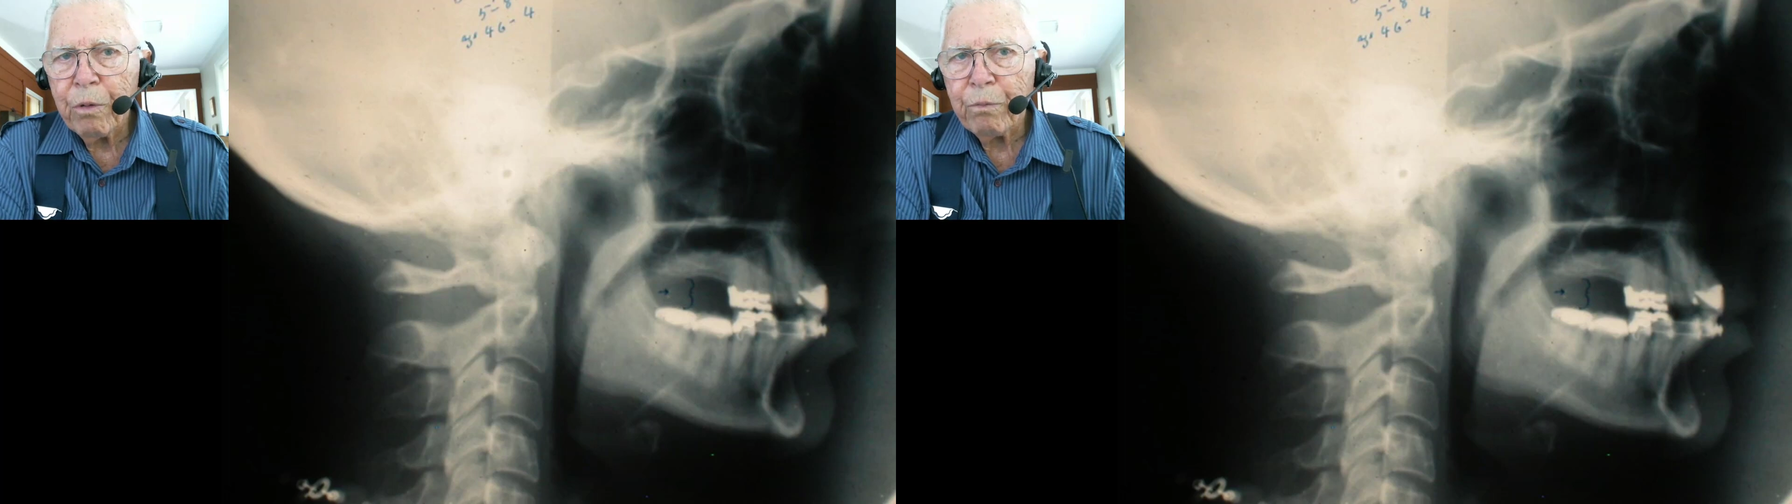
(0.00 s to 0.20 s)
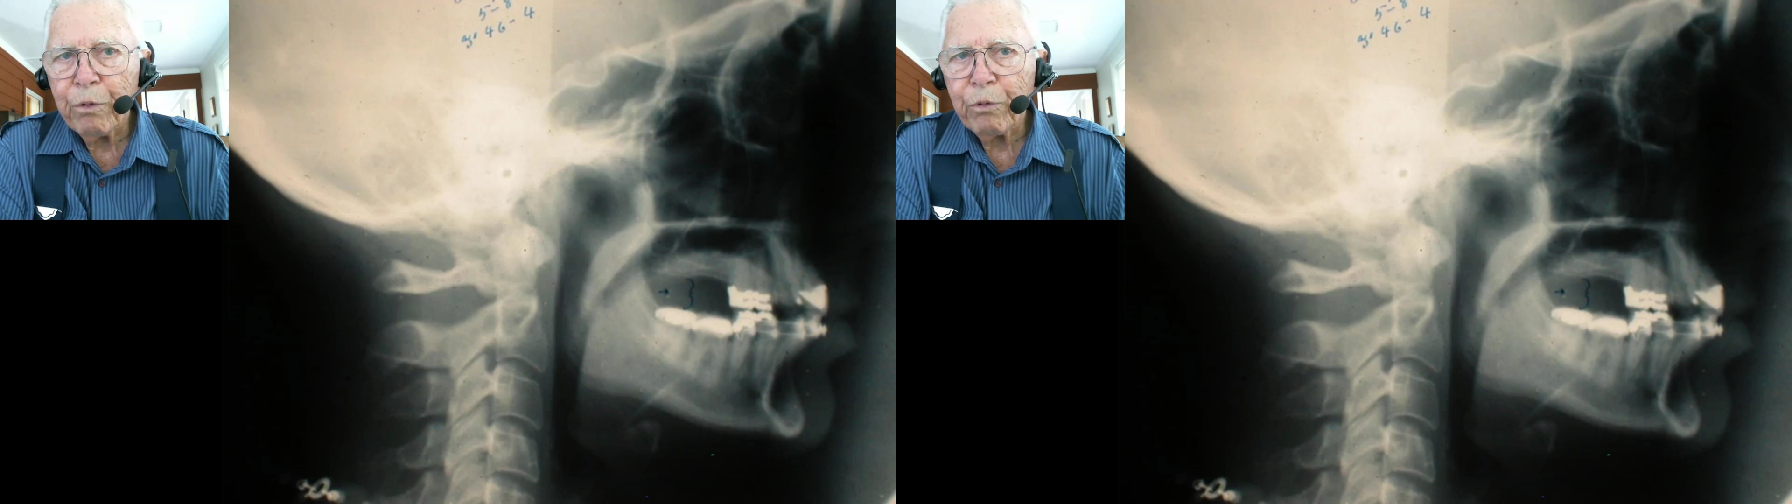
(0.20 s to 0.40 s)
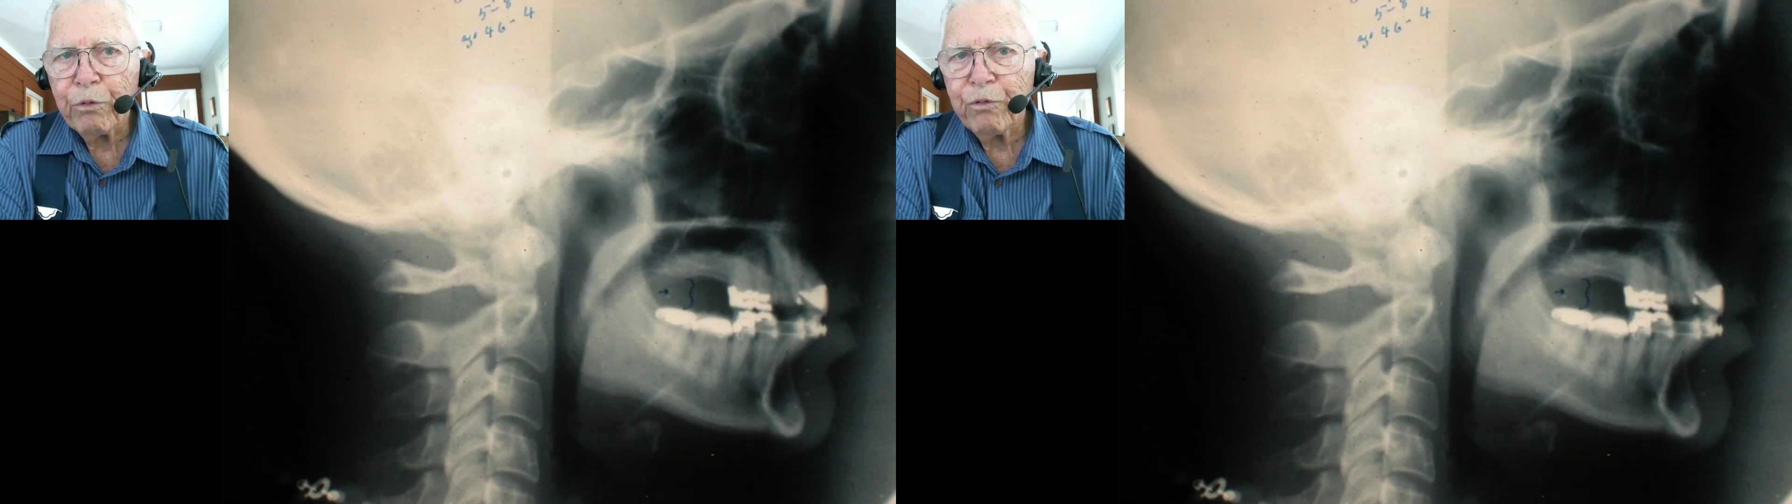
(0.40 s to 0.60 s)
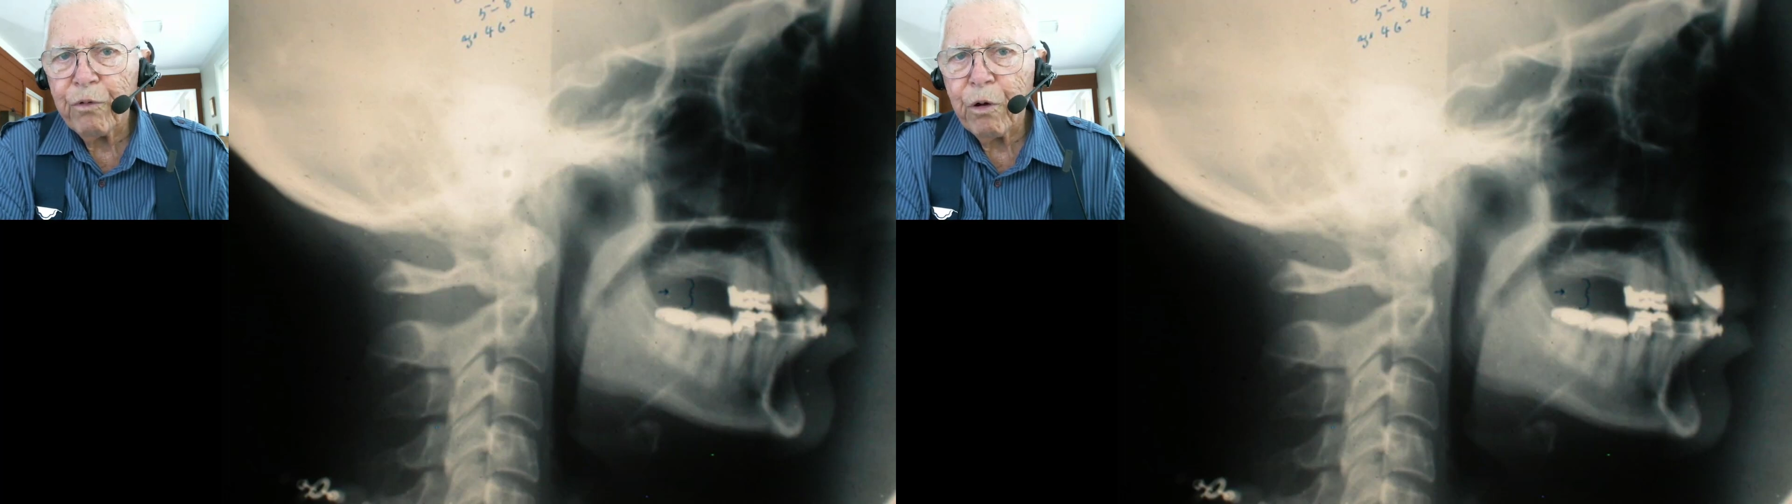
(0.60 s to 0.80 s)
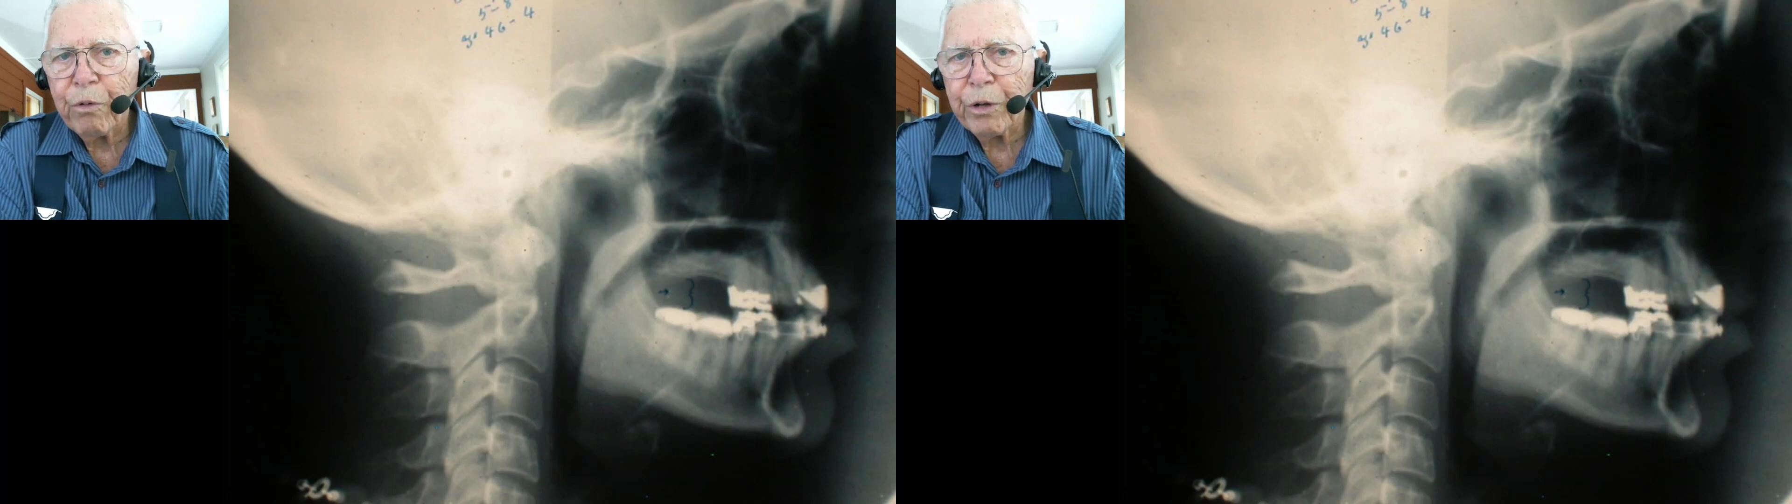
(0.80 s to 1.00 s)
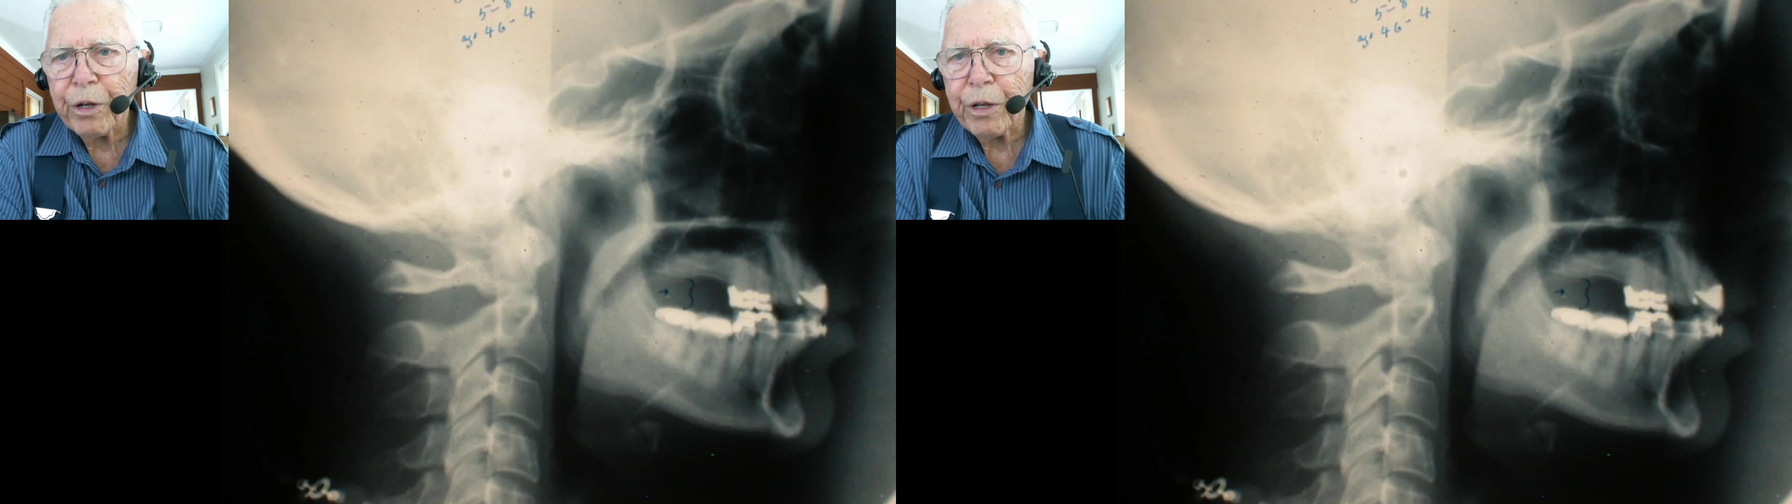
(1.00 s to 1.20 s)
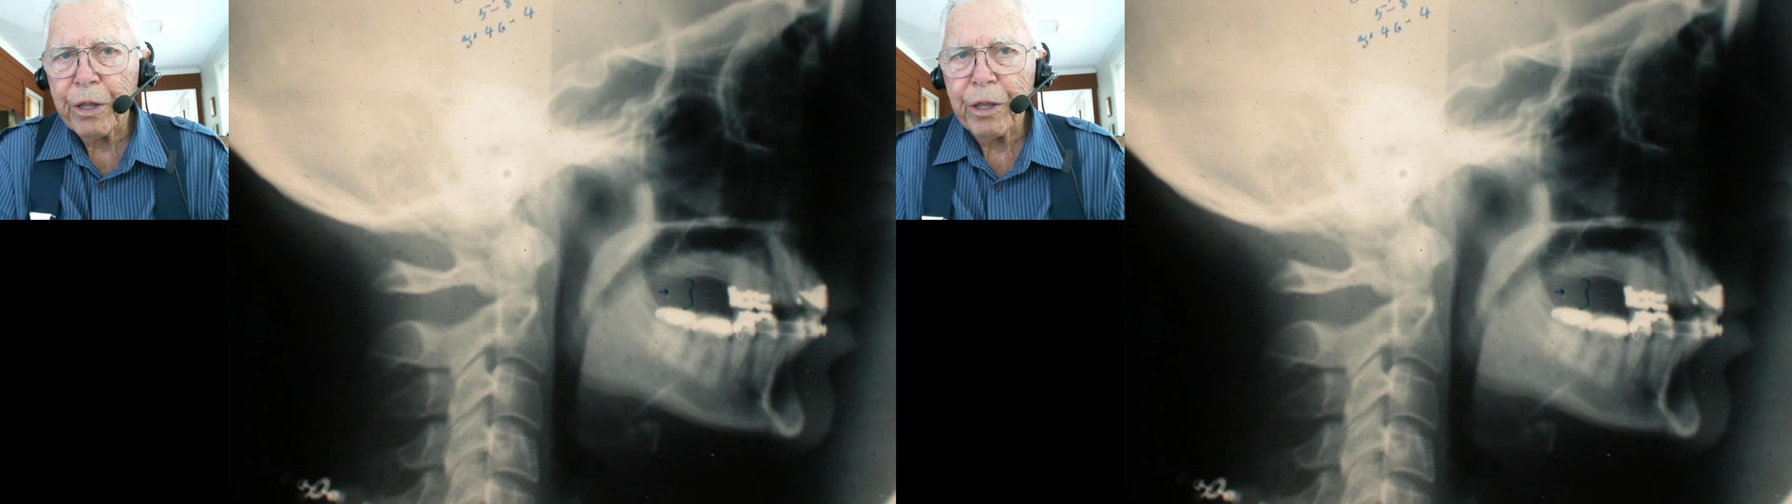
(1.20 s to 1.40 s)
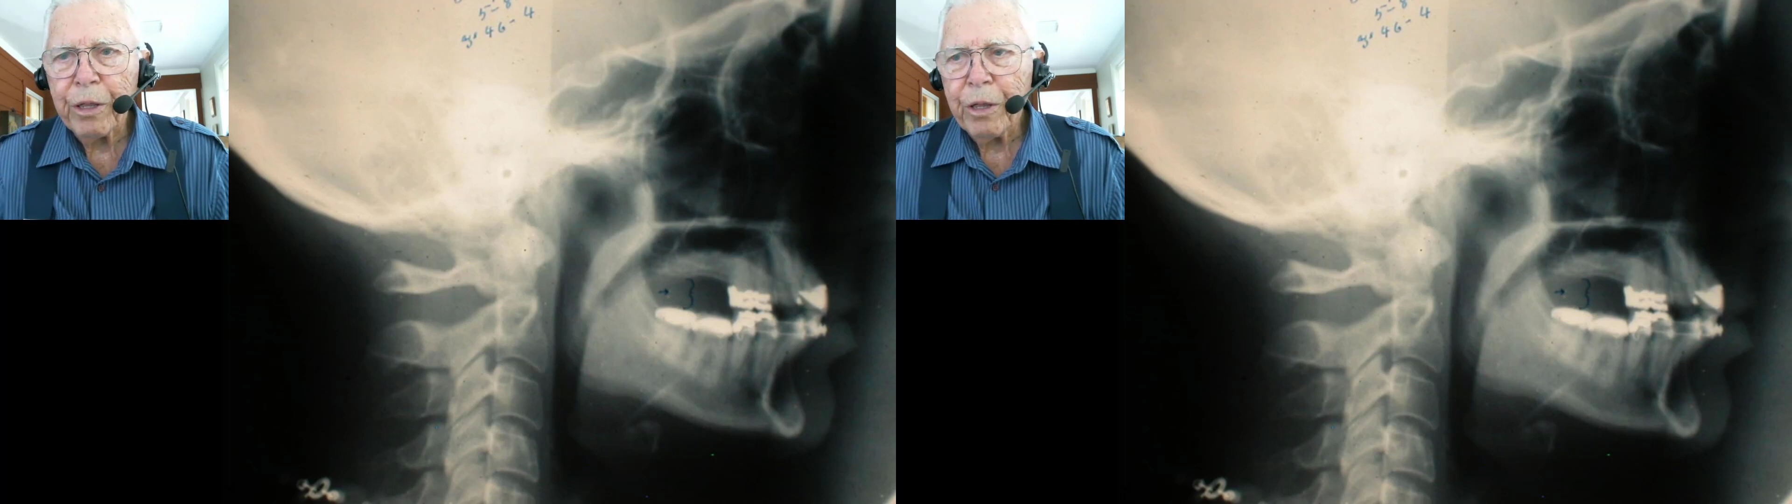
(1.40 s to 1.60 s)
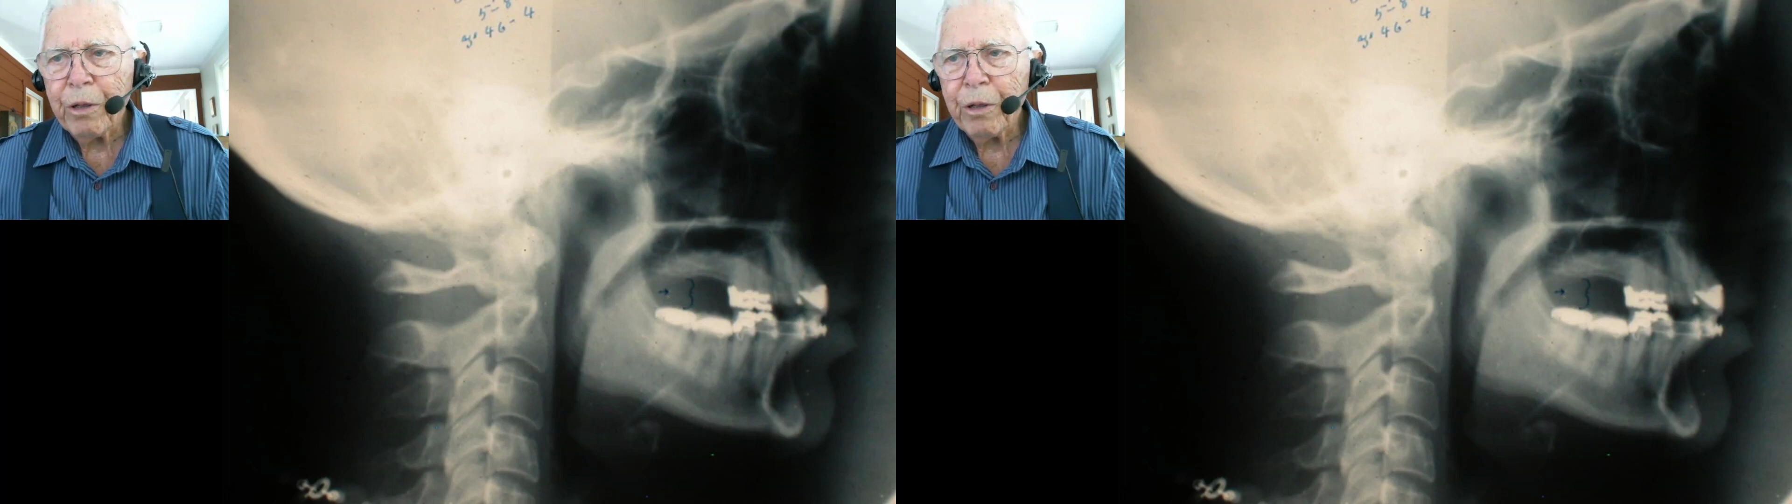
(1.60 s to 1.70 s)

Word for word: moves forward and